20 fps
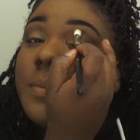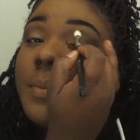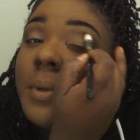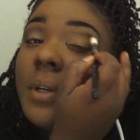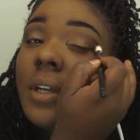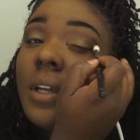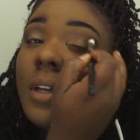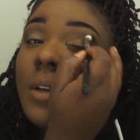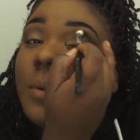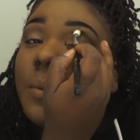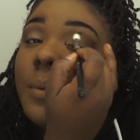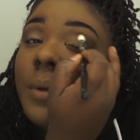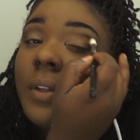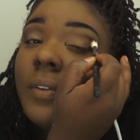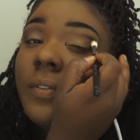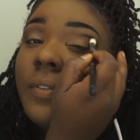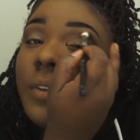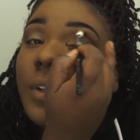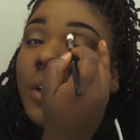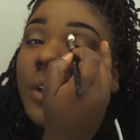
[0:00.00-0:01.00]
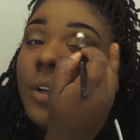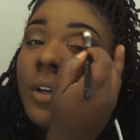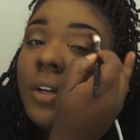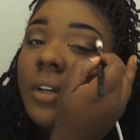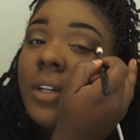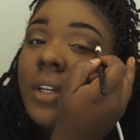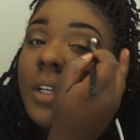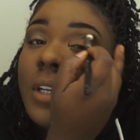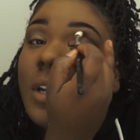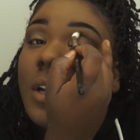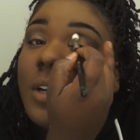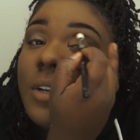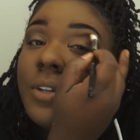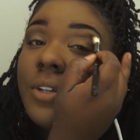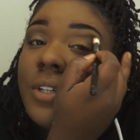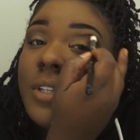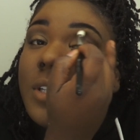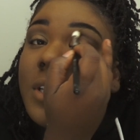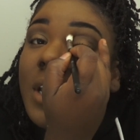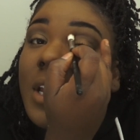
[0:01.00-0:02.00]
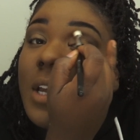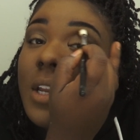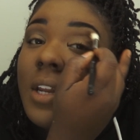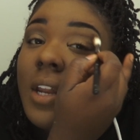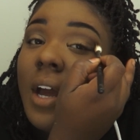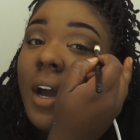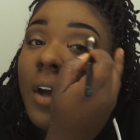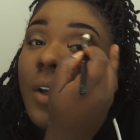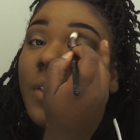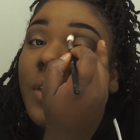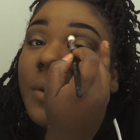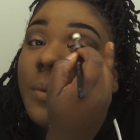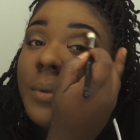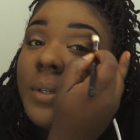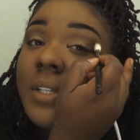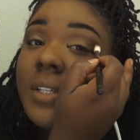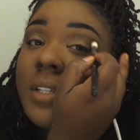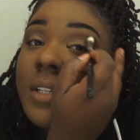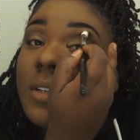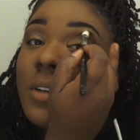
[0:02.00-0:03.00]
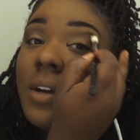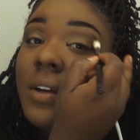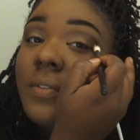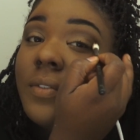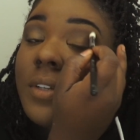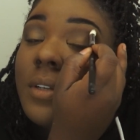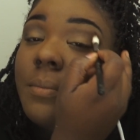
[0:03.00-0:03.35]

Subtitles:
but we've learned and understand now that we still have